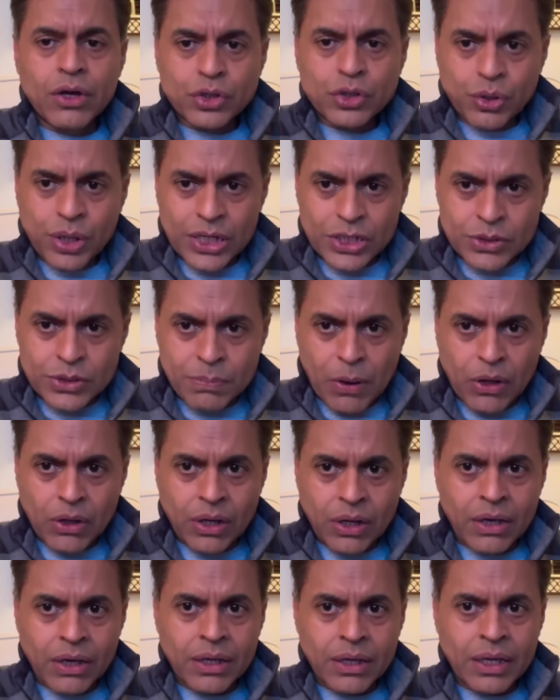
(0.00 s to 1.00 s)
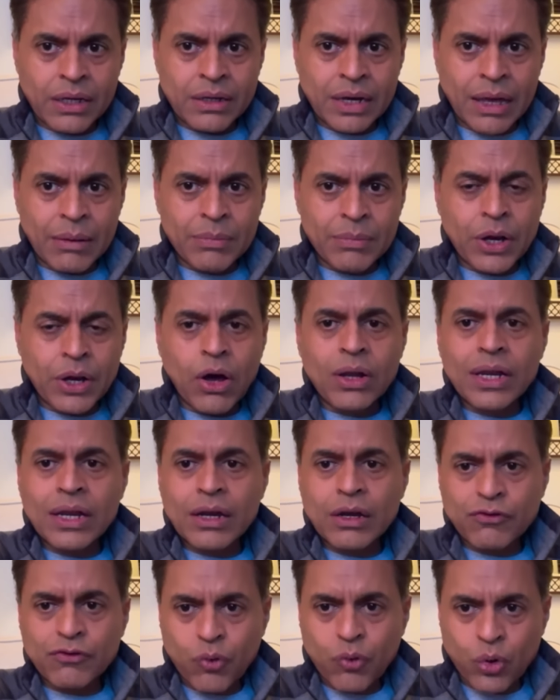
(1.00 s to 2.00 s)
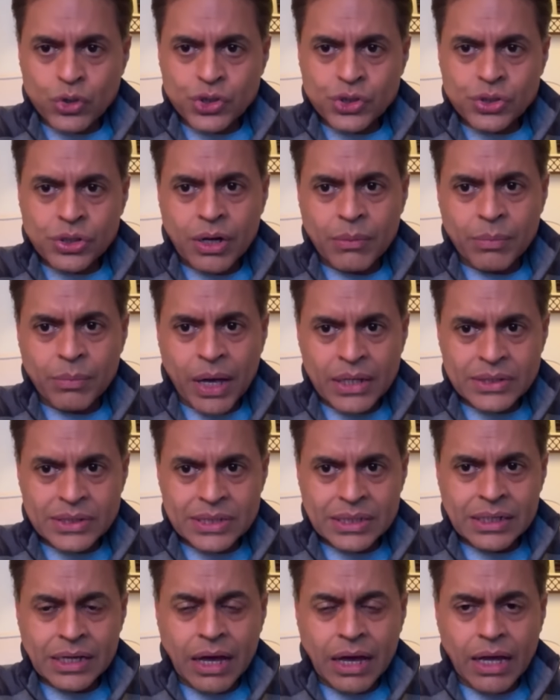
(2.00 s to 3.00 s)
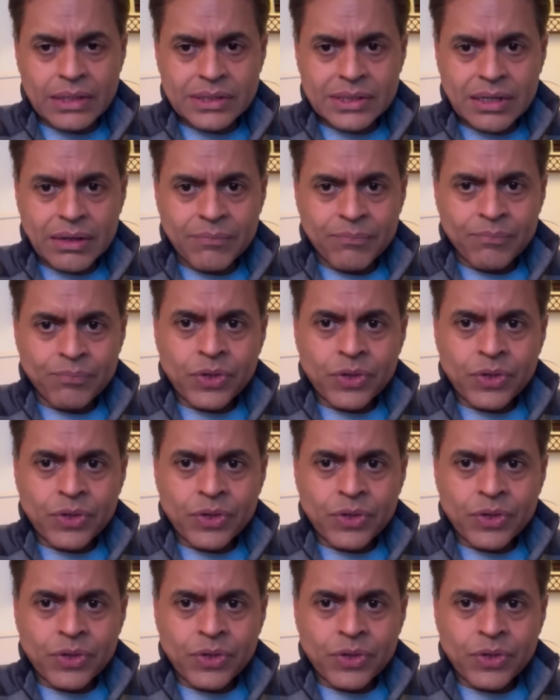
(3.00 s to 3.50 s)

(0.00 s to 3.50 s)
to Hezbollah in Lebanon, and of course to Hamas in Gaza.